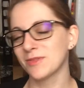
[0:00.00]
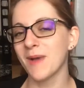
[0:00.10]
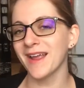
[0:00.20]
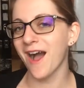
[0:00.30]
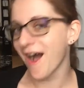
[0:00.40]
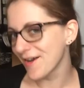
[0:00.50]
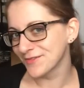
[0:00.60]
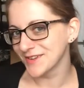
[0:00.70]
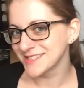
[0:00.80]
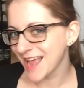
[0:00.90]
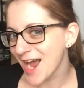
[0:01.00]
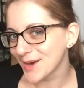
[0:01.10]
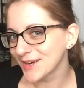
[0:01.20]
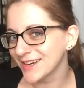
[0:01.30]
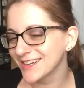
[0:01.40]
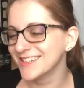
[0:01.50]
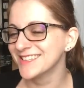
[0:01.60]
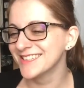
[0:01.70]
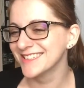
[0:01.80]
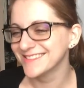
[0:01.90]
with my office
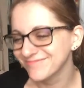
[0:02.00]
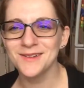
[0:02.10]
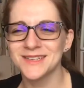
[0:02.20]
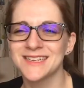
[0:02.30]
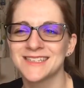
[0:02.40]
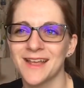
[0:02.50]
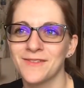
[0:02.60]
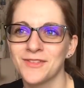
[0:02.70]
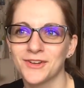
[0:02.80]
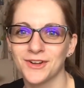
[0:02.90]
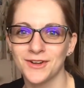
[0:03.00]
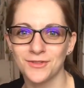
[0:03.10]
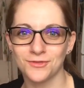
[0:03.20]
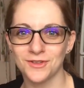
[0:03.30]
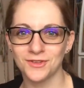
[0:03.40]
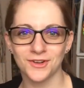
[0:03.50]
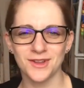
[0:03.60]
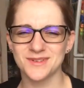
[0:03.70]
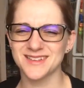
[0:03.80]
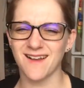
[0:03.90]
hours. It was like 7:30 to
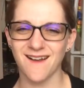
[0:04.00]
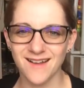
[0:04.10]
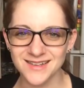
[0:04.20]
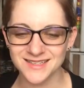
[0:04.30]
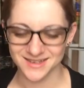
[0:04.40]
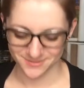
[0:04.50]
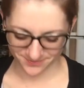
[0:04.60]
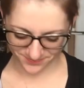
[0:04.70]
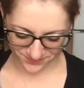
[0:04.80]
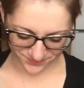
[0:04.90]
3:30. It was awesome.